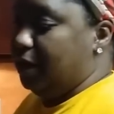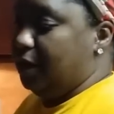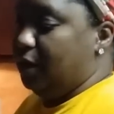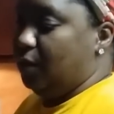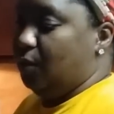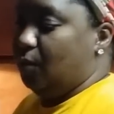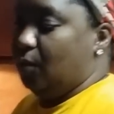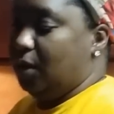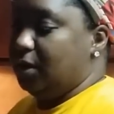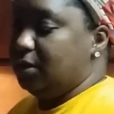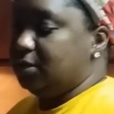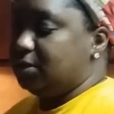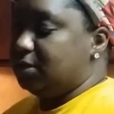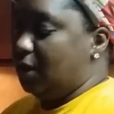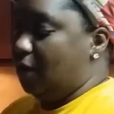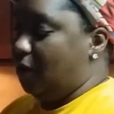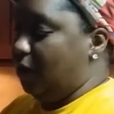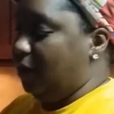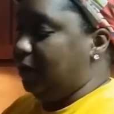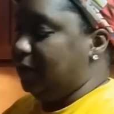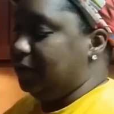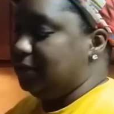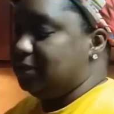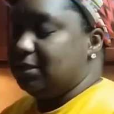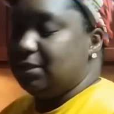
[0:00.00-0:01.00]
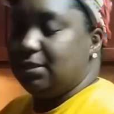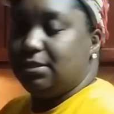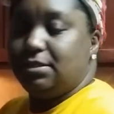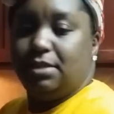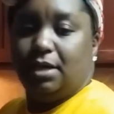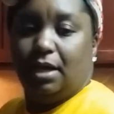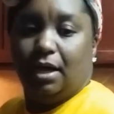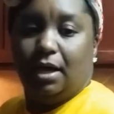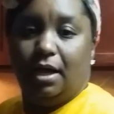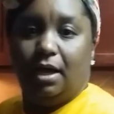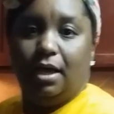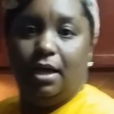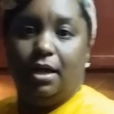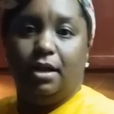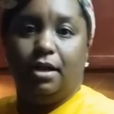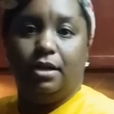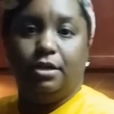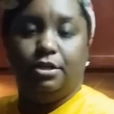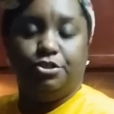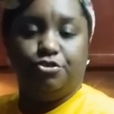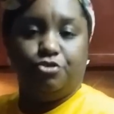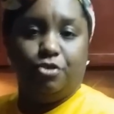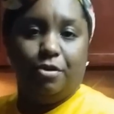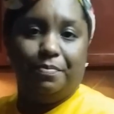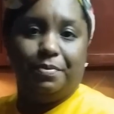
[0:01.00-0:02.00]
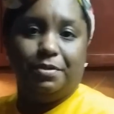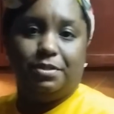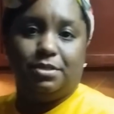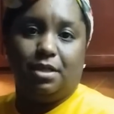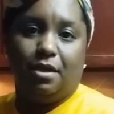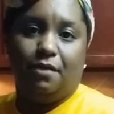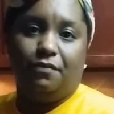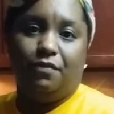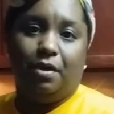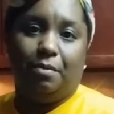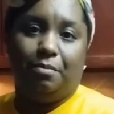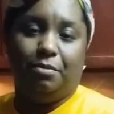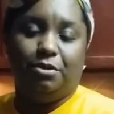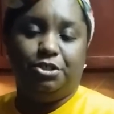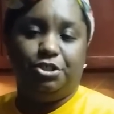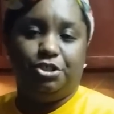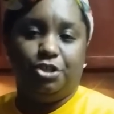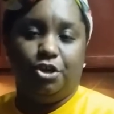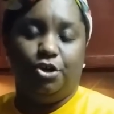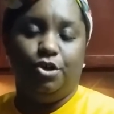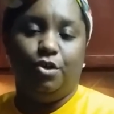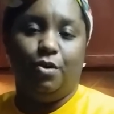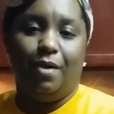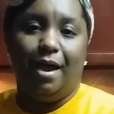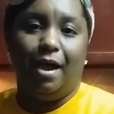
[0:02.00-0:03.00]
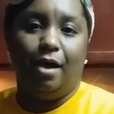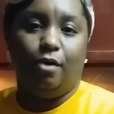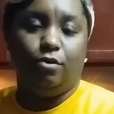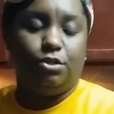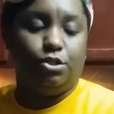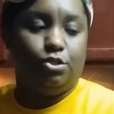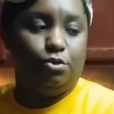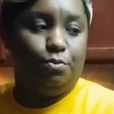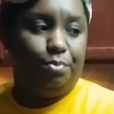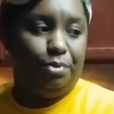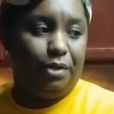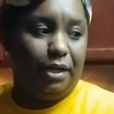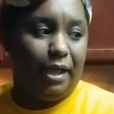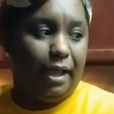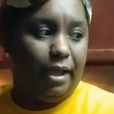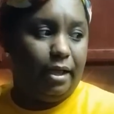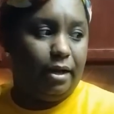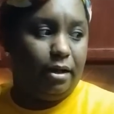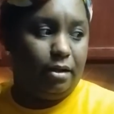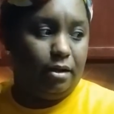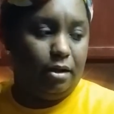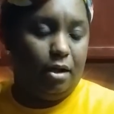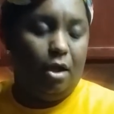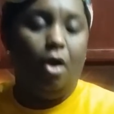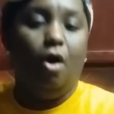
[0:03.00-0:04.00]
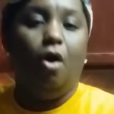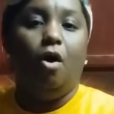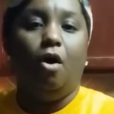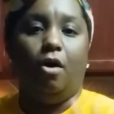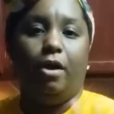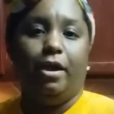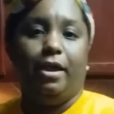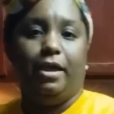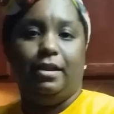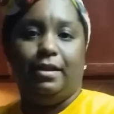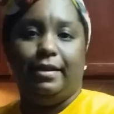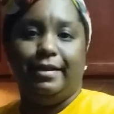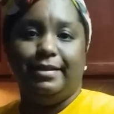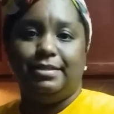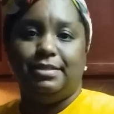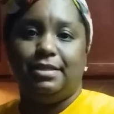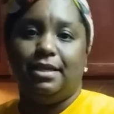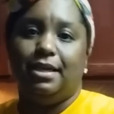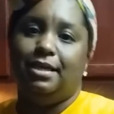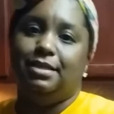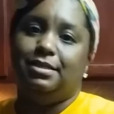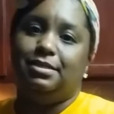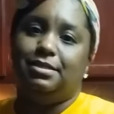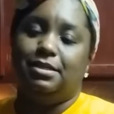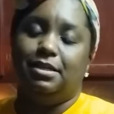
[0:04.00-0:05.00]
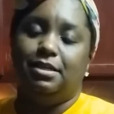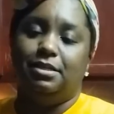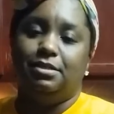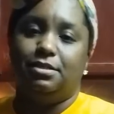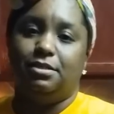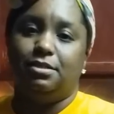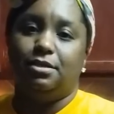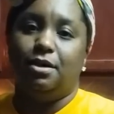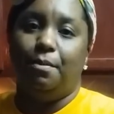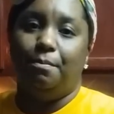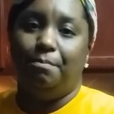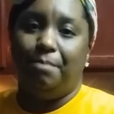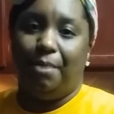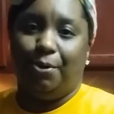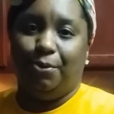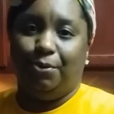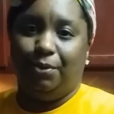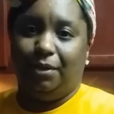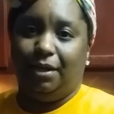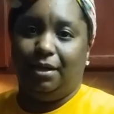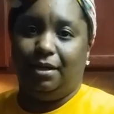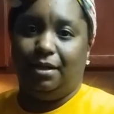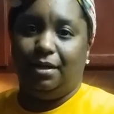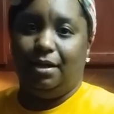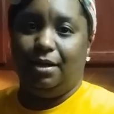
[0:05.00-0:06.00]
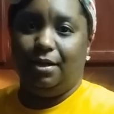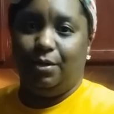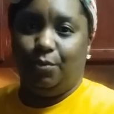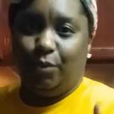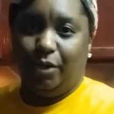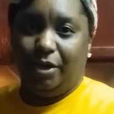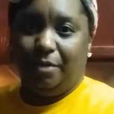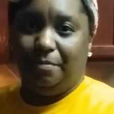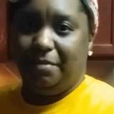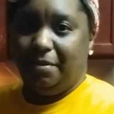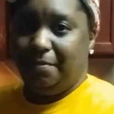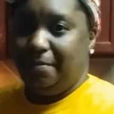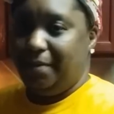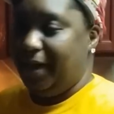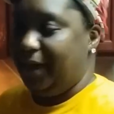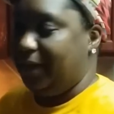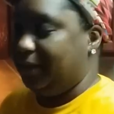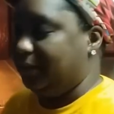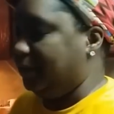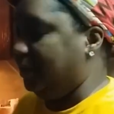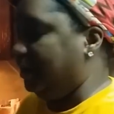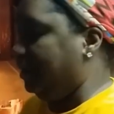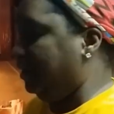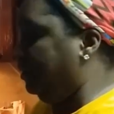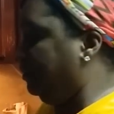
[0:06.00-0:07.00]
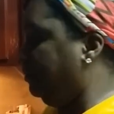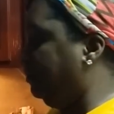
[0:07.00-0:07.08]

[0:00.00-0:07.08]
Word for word: and once all this is done and the shrimp and stuff done, I'm going to show you how to plate it, or in this instance, bowl it, and we'll be back then.